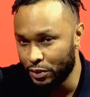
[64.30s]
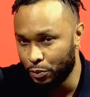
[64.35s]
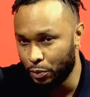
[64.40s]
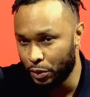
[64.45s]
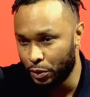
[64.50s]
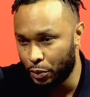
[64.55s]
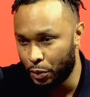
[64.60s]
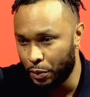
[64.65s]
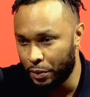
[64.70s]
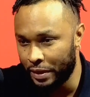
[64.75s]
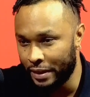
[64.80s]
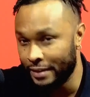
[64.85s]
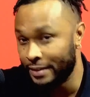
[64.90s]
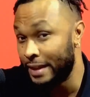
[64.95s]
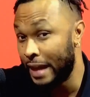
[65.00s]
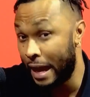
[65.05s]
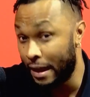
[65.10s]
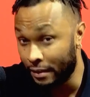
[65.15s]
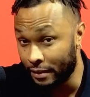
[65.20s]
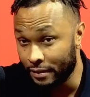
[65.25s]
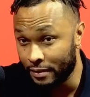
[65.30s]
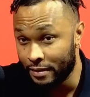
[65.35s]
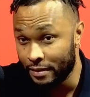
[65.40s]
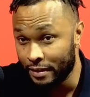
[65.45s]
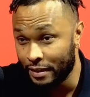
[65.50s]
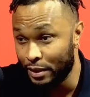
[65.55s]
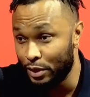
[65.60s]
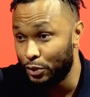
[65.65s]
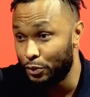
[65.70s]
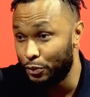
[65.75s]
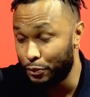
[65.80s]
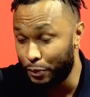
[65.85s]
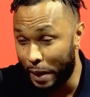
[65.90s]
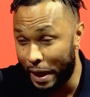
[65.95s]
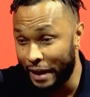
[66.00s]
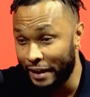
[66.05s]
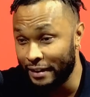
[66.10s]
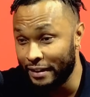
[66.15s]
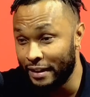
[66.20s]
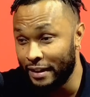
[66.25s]
recruiting talent, is
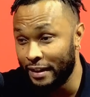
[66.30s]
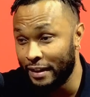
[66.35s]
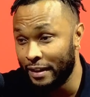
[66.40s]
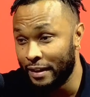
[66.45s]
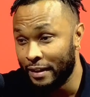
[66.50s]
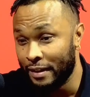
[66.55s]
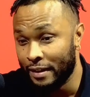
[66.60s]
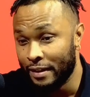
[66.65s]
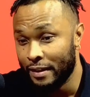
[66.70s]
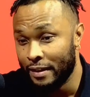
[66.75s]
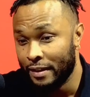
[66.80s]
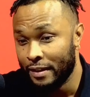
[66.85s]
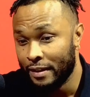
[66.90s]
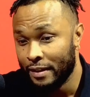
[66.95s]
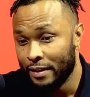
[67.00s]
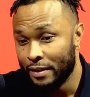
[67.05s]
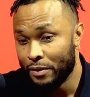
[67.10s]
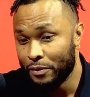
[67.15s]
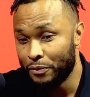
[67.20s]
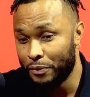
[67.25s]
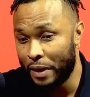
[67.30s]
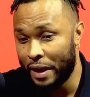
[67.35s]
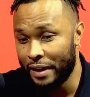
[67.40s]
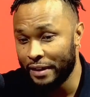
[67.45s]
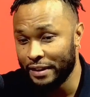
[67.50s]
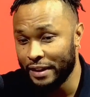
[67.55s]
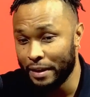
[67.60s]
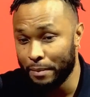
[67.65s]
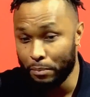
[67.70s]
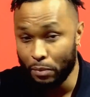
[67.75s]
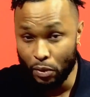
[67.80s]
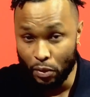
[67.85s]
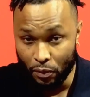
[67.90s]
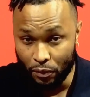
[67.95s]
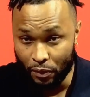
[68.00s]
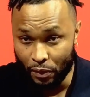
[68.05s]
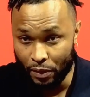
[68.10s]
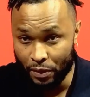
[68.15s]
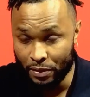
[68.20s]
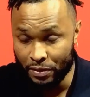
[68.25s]
finding
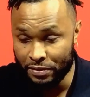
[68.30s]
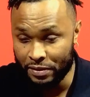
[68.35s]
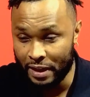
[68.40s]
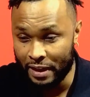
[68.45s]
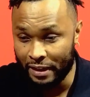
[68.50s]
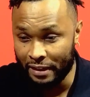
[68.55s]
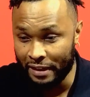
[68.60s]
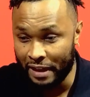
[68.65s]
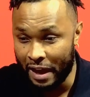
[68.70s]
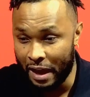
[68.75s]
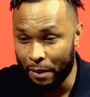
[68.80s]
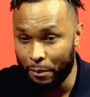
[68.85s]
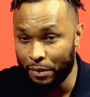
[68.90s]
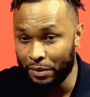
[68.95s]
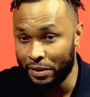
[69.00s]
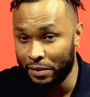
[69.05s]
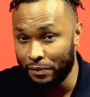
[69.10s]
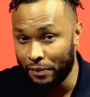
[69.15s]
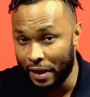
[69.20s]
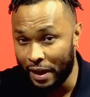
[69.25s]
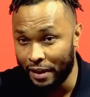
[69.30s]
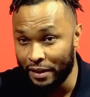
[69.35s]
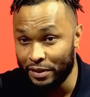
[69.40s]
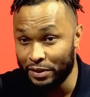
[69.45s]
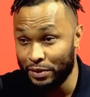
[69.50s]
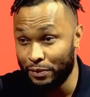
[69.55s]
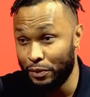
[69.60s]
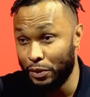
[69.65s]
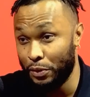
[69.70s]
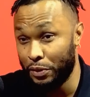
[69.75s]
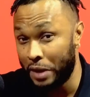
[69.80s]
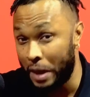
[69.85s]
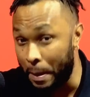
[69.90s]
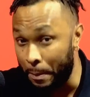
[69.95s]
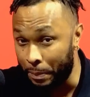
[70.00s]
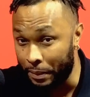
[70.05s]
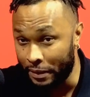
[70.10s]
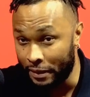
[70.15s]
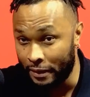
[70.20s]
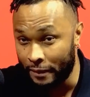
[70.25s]
movers that align with the values of your
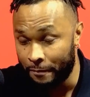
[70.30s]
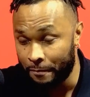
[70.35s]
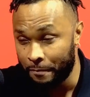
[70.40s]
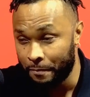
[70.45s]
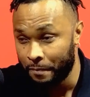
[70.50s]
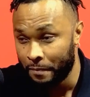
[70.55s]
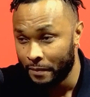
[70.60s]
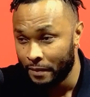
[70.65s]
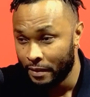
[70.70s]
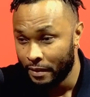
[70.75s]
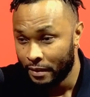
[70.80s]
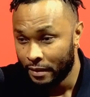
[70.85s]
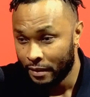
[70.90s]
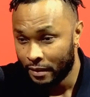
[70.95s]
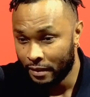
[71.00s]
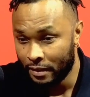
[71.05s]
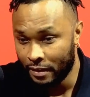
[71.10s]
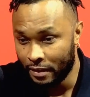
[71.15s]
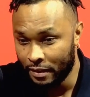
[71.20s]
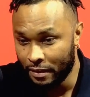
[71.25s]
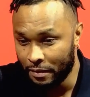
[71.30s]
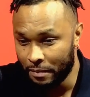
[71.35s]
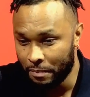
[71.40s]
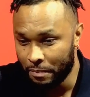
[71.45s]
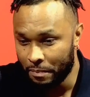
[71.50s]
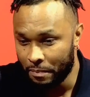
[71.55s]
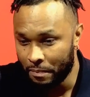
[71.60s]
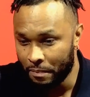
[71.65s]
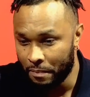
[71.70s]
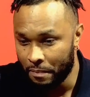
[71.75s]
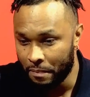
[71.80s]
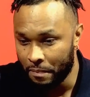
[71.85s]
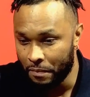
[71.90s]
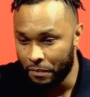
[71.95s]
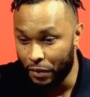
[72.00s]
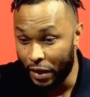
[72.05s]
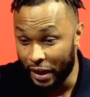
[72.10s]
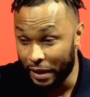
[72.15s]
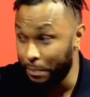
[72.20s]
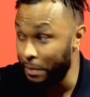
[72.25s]
company.
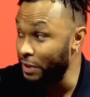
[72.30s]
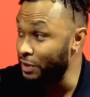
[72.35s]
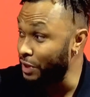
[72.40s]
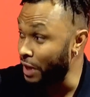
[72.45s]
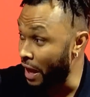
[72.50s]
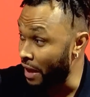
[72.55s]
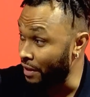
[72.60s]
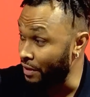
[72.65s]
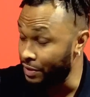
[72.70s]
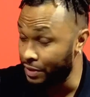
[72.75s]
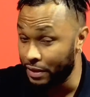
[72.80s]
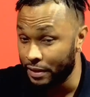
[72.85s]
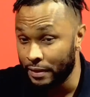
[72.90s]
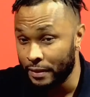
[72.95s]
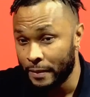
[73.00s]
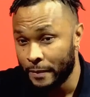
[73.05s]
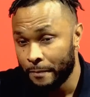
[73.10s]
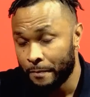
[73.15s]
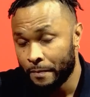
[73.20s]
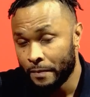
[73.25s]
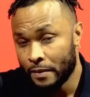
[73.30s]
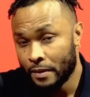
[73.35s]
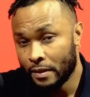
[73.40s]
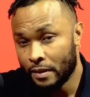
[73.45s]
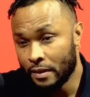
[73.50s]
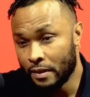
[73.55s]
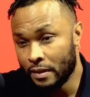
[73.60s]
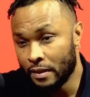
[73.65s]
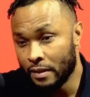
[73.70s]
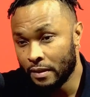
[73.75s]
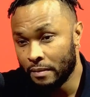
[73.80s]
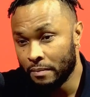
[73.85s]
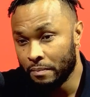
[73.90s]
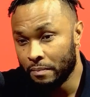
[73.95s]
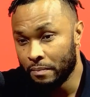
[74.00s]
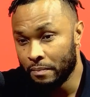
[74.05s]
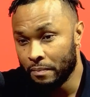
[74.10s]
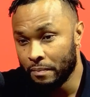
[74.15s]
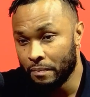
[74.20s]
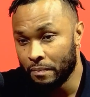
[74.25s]
That could be challenging. Um,
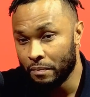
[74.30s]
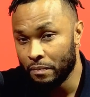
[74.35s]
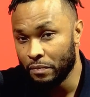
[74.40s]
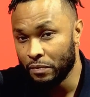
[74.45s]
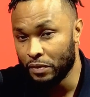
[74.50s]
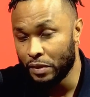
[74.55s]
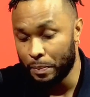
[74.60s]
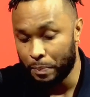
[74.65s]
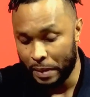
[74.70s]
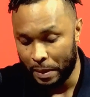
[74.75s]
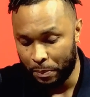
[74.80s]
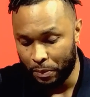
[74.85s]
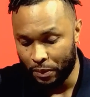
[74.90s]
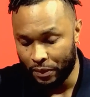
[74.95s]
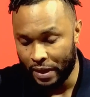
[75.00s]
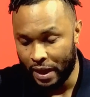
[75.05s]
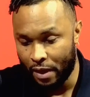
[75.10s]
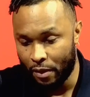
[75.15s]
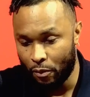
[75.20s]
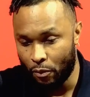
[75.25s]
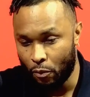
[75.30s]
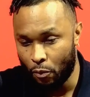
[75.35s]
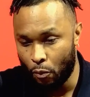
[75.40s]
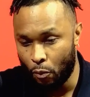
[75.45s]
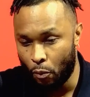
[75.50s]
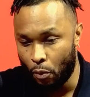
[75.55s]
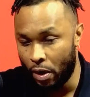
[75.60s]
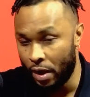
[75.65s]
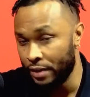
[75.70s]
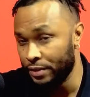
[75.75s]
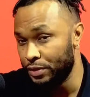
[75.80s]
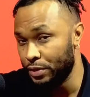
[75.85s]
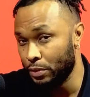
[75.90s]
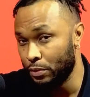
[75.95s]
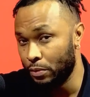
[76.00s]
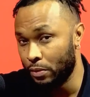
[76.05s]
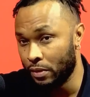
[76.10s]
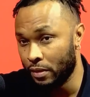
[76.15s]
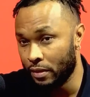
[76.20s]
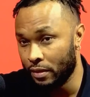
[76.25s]
the people that want to
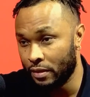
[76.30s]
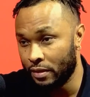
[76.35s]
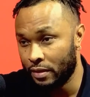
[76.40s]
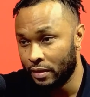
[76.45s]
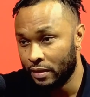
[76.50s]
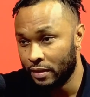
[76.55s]
work